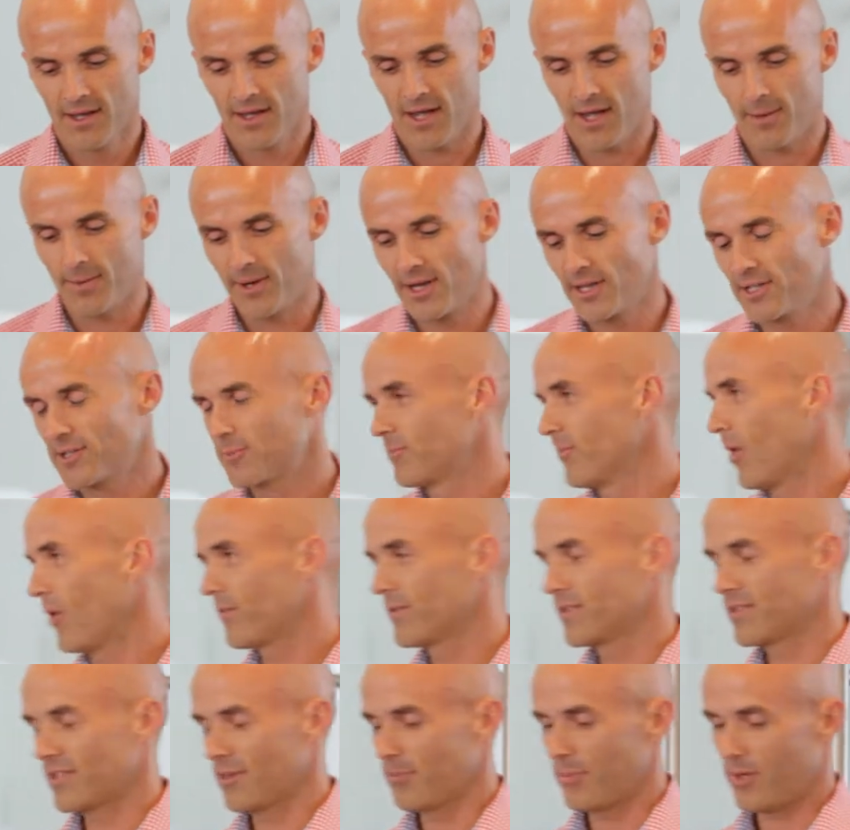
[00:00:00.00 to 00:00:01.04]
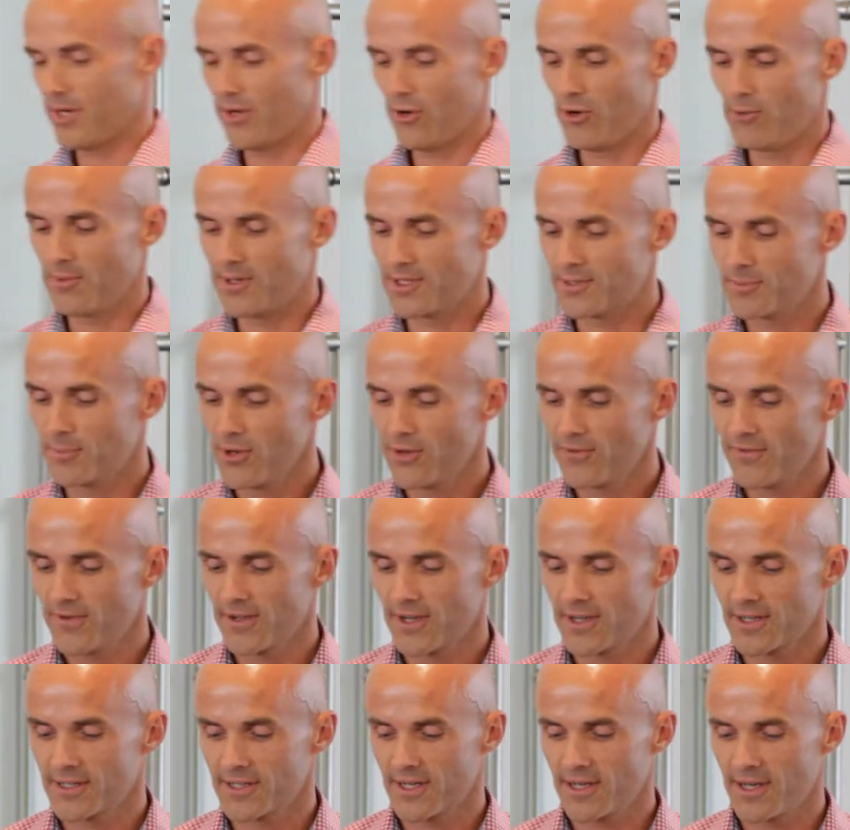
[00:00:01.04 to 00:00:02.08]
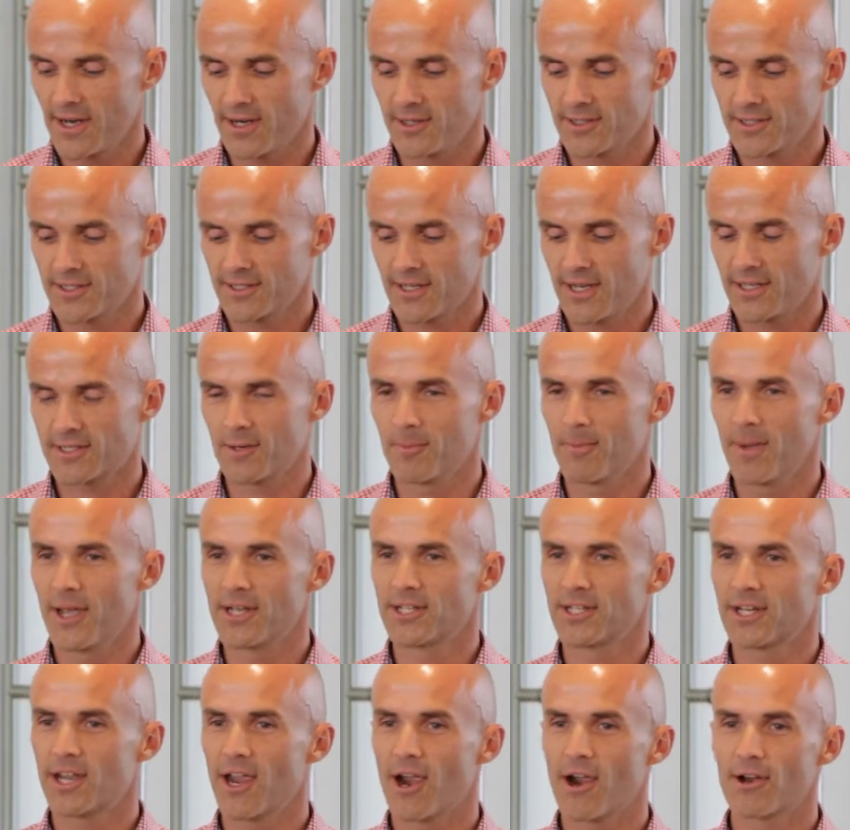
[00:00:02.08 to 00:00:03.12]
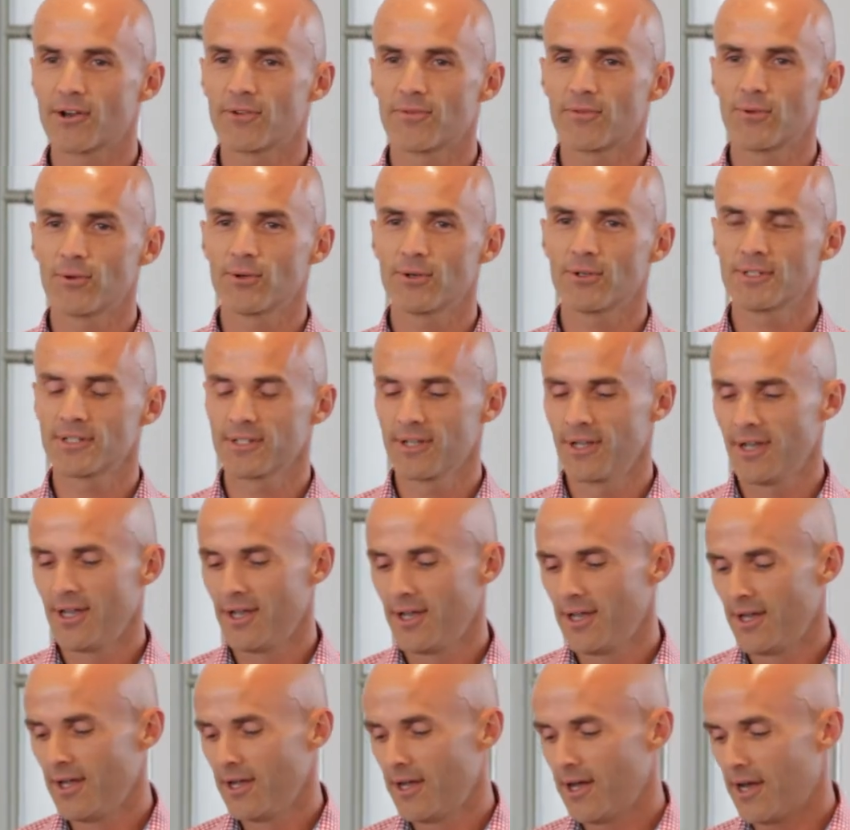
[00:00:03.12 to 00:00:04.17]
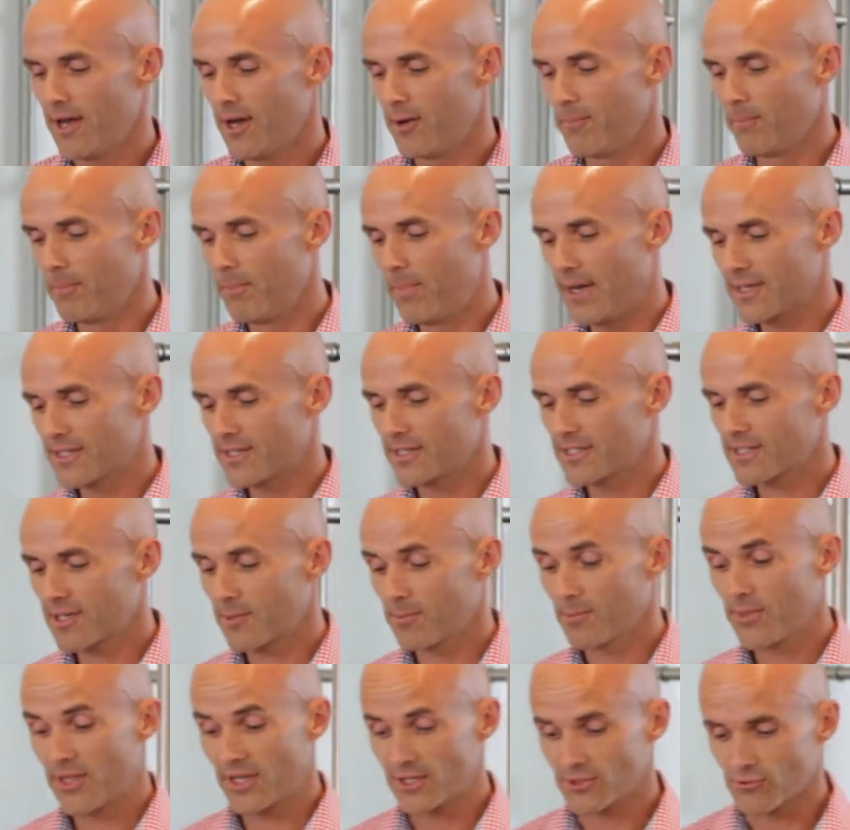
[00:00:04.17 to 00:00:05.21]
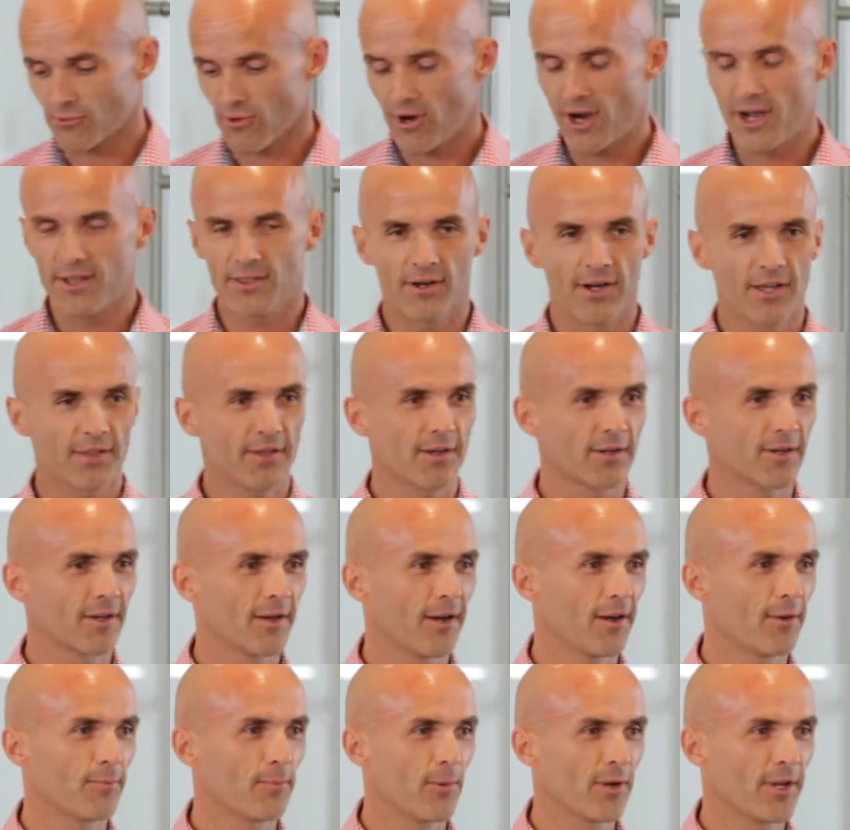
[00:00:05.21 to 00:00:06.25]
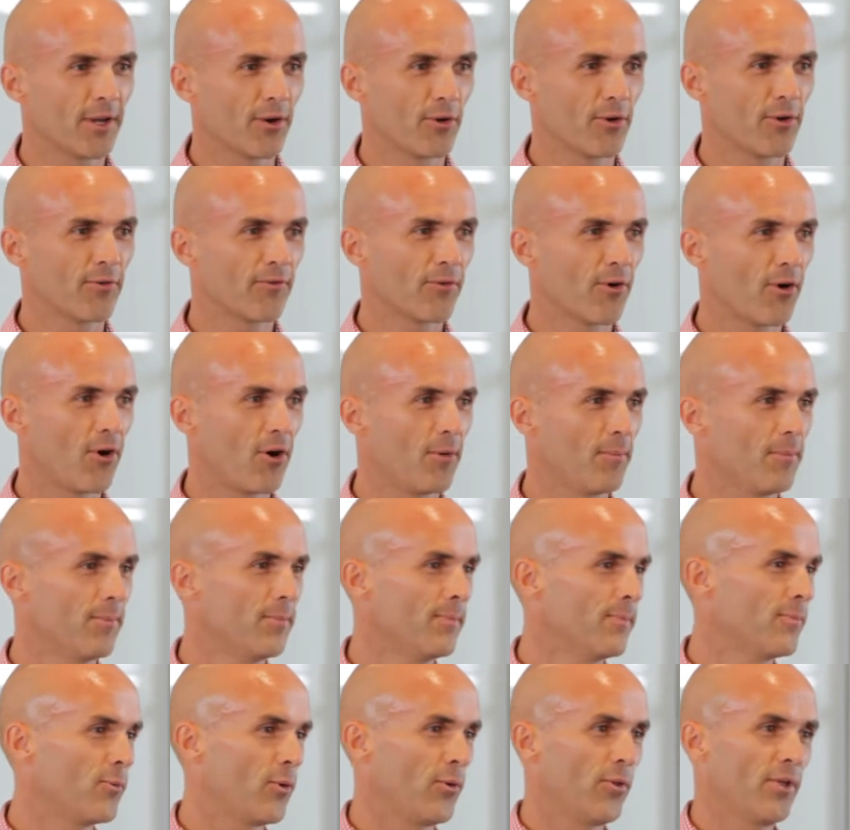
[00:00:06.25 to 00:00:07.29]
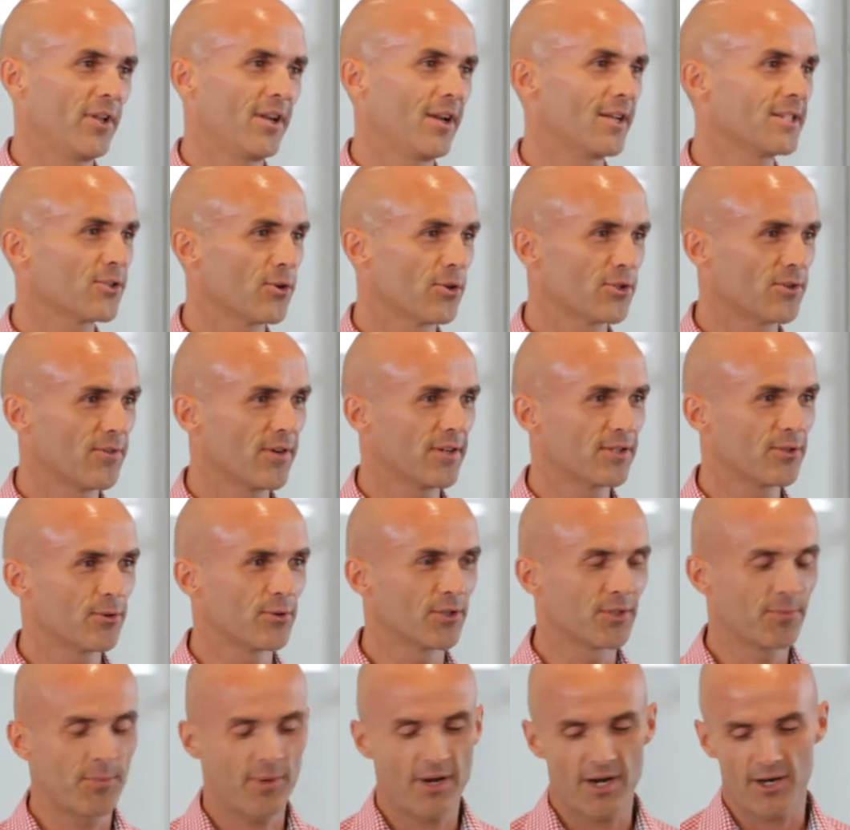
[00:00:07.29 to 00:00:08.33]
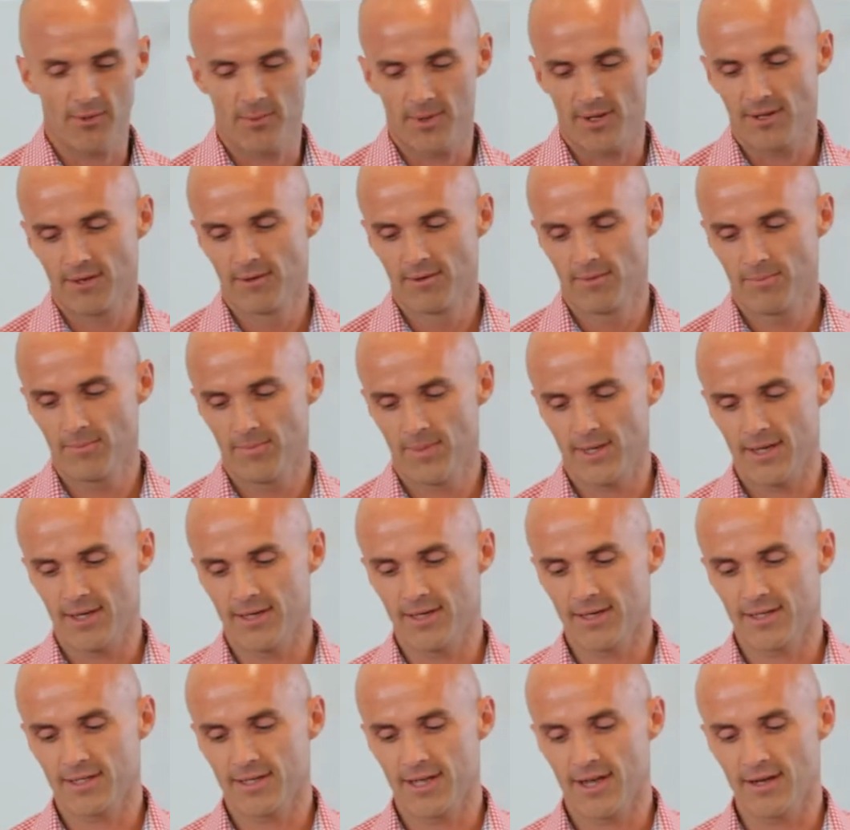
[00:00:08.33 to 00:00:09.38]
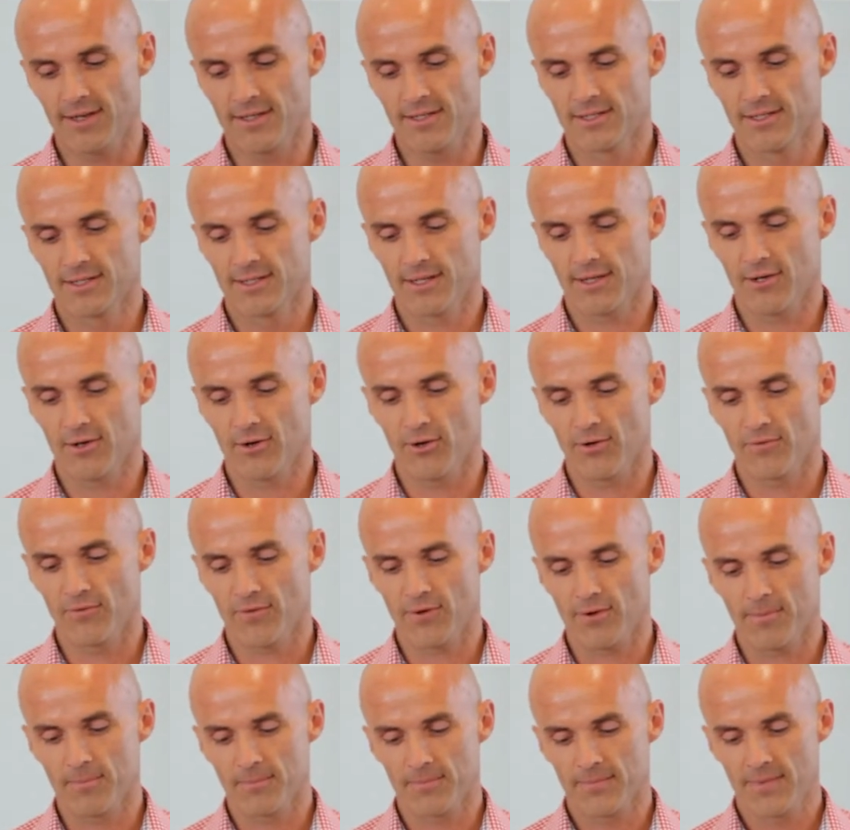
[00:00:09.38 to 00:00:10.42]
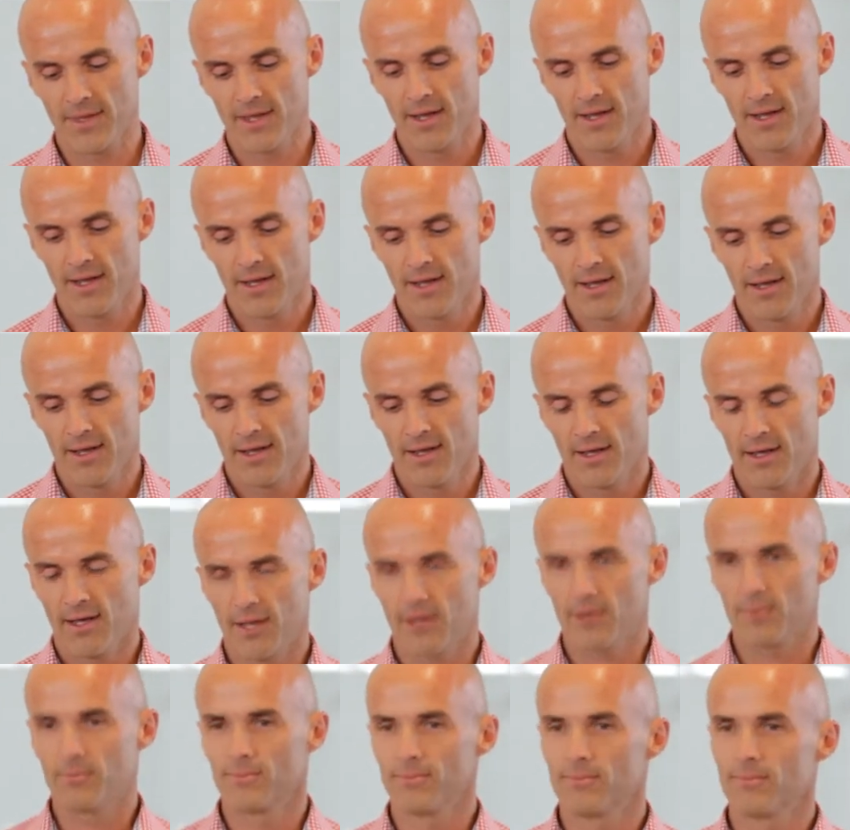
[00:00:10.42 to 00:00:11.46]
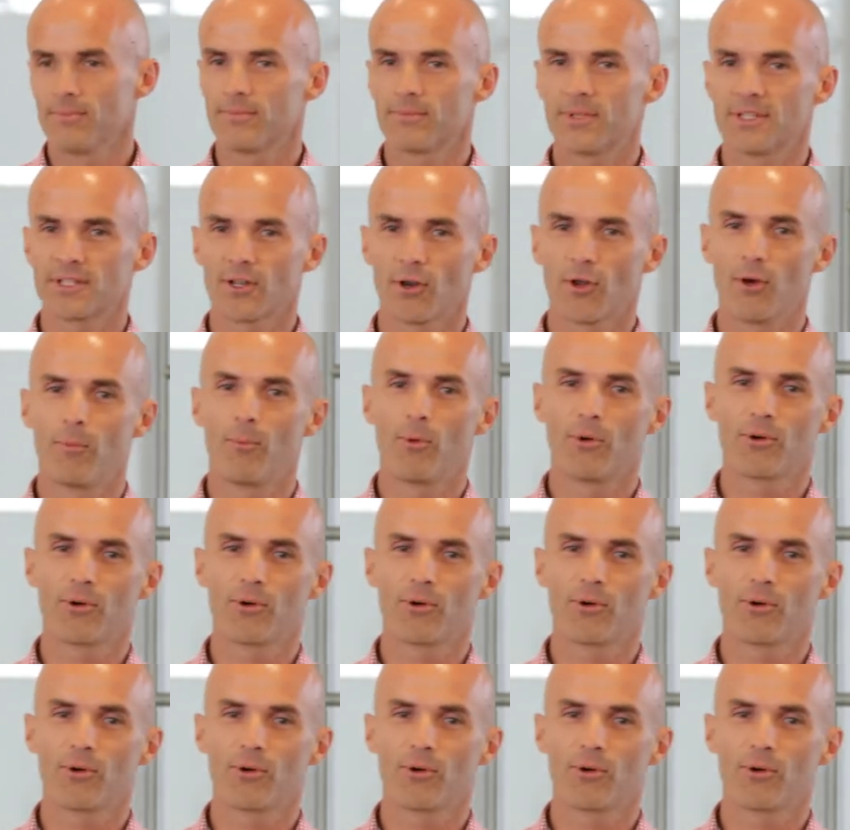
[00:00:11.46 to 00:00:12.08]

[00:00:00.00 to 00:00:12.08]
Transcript: Um, and he's obviously by no means perfect. He has had some major character flaws, um, but did some things right that I think um, we can learn from, or at least those of us who aspire to be better dictators can learn from. Um, there's a lot